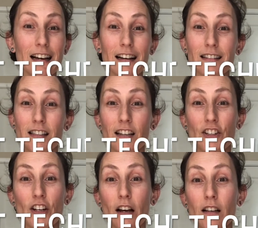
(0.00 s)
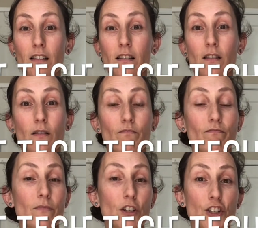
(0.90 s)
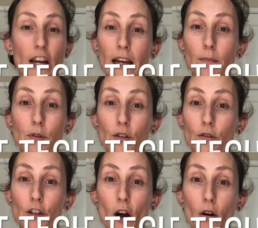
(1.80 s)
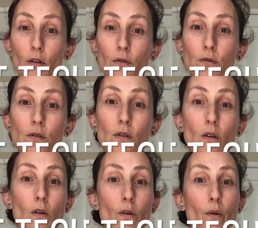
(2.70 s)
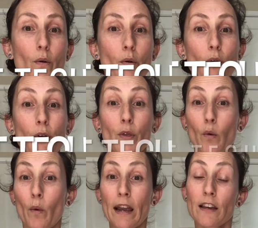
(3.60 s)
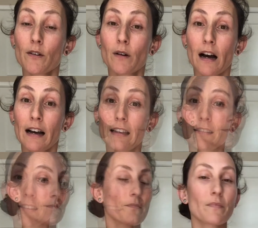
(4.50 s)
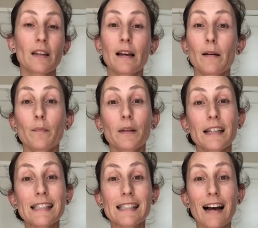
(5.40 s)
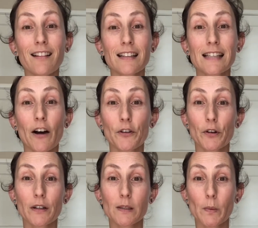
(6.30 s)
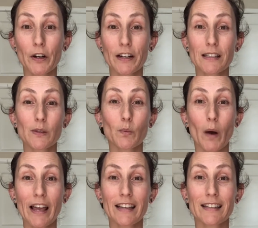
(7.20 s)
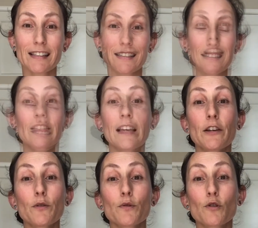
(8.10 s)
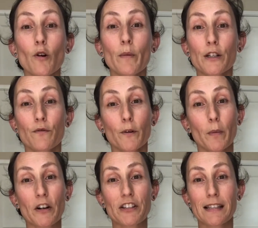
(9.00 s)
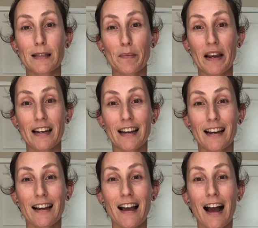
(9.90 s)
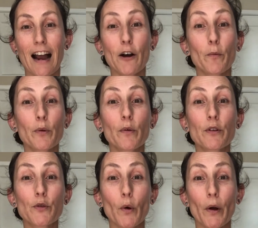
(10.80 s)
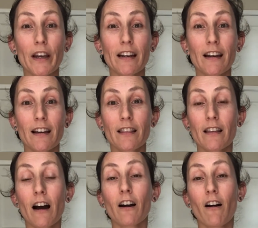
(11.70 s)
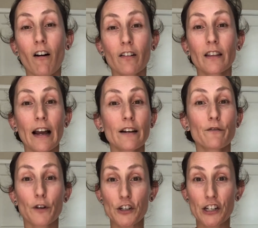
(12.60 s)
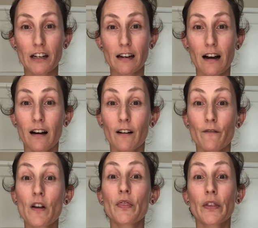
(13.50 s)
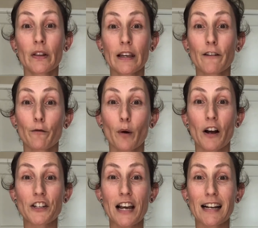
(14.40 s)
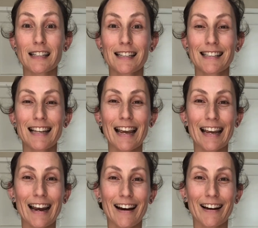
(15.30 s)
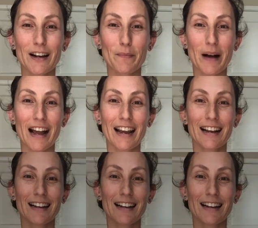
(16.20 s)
such as the shapes you chose or the way you cut? Please tell us how your experience went. Thank you so much for participating. I hope you enjoyed our online version of the L.E.A.F project. Take care. Goodbye.